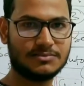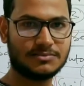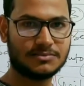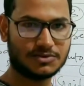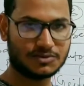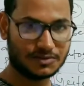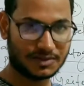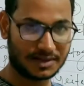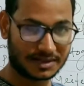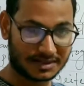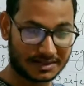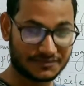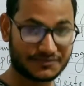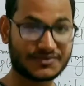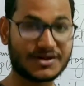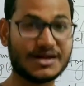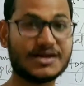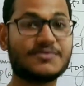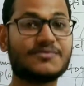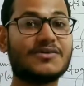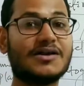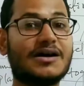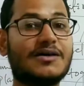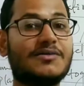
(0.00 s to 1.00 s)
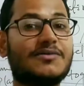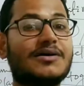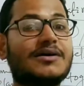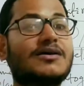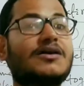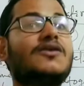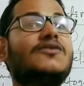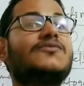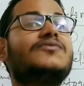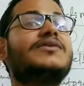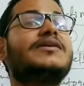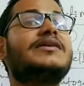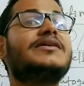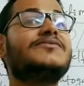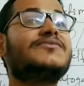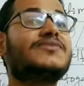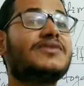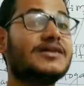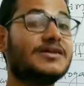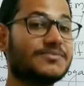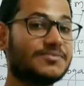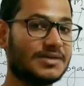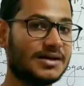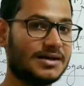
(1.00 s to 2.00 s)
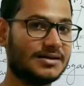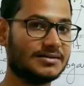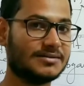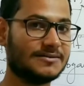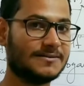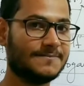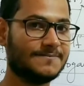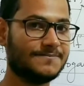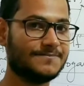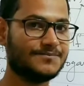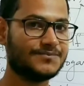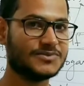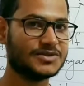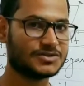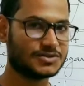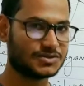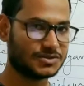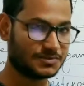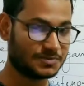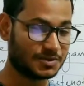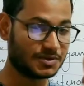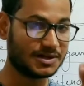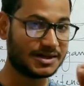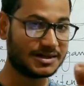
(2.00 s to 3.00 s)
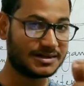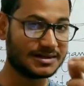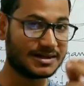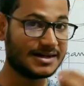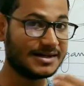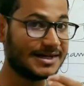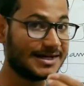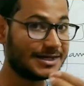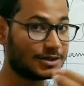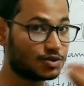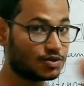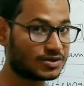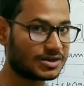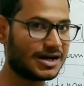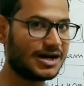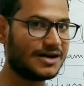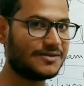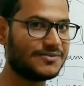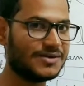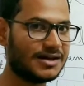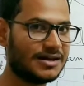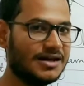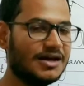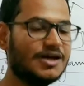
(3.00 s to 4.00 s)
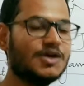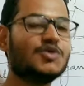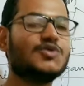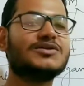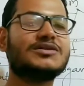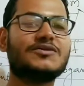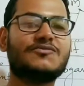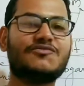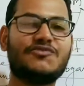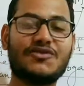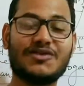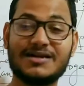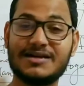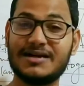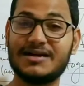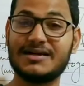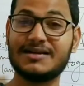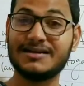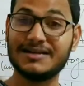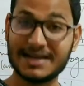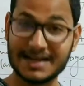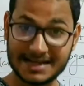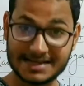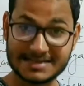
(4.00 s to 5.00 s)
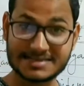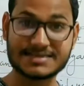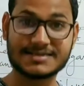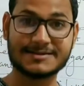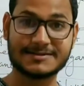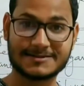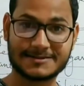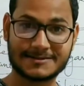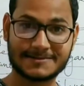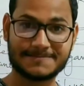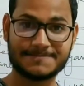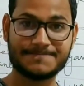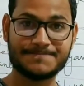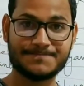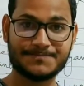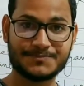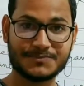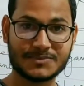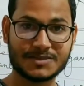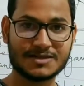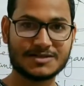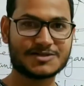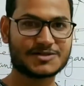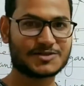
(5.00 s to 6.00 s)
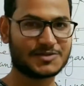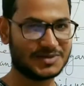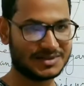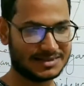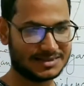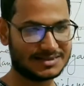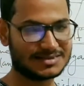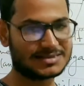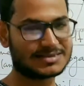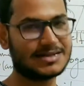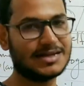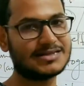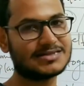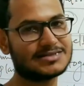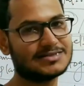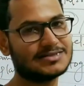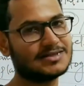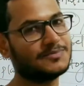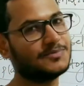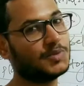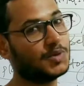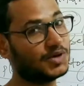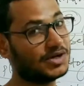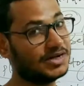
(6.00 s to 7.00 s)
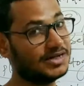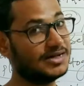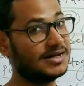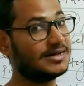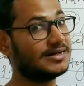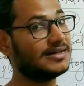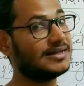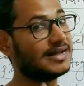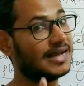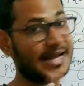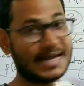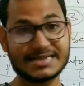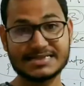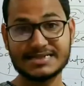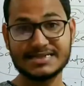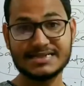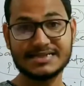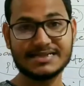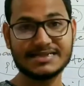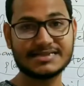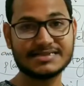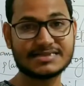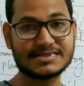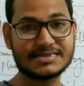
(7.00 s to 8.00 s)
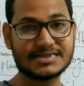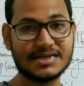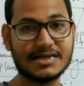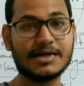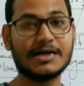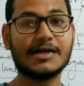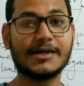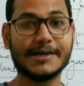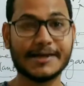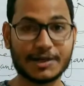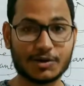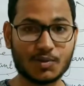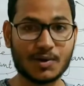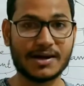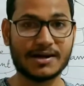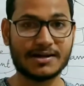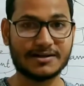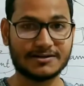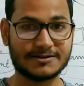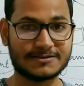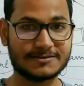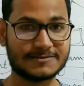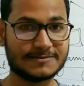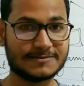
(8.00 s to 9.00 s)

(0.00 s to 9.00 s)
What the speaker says: to a different flower of a different plant. So the pollen grain need to travel with the pollinating agent. So in this case, the pollinating agent is required.